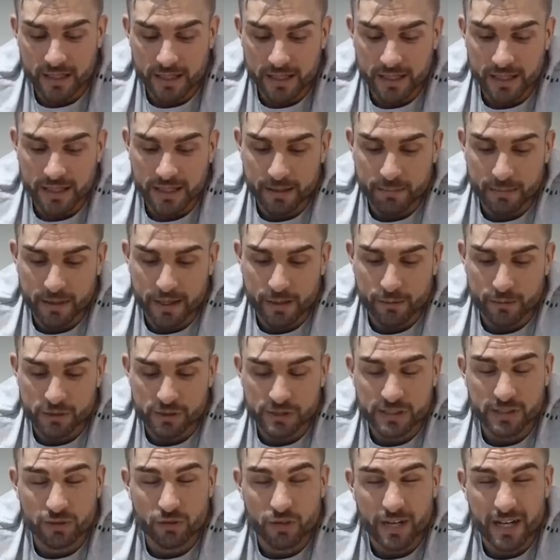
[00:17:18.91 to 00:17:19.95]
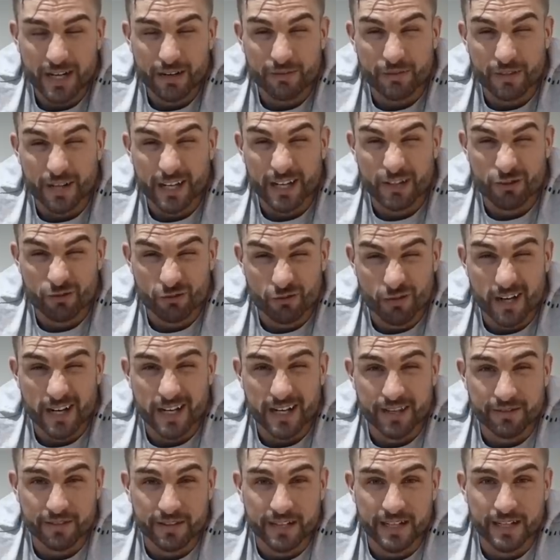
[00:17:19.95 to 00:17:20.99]
I will still have that
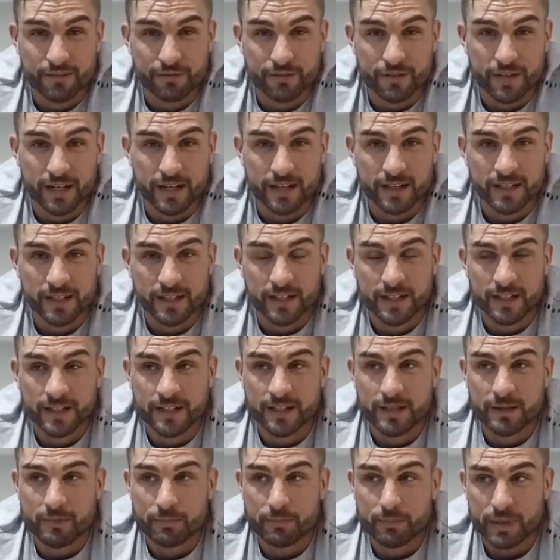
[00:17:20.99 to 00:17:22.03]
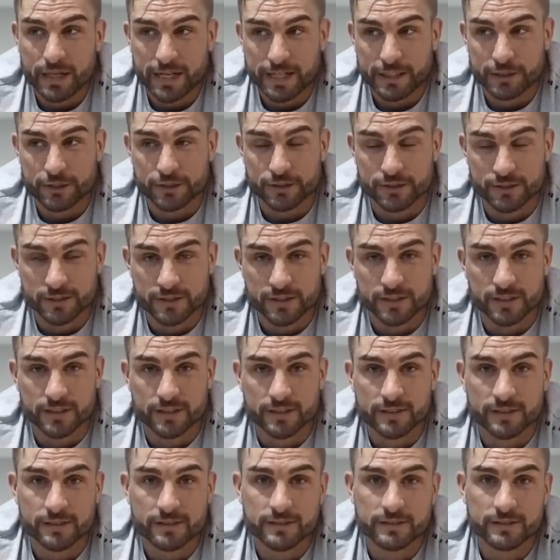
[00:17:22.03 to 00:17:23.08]
drive and have that passion
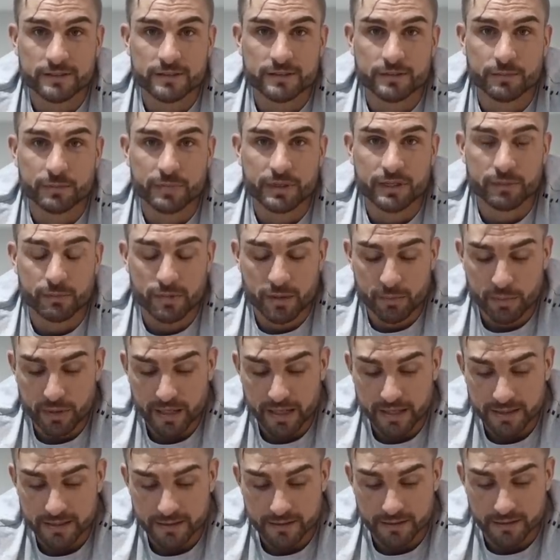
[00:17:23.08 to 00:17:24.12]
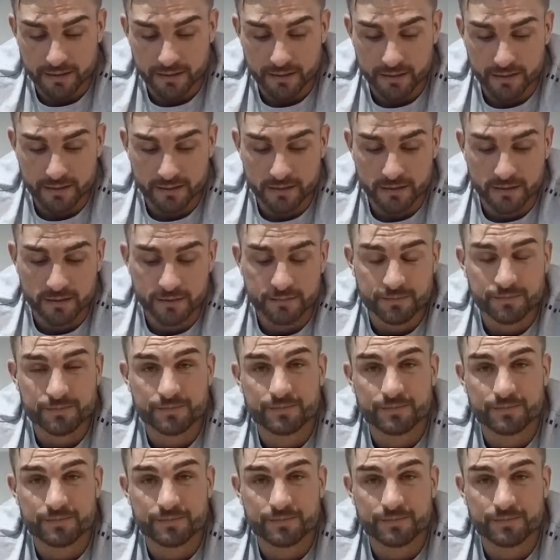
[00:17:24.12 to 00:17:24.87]
to be at my best and to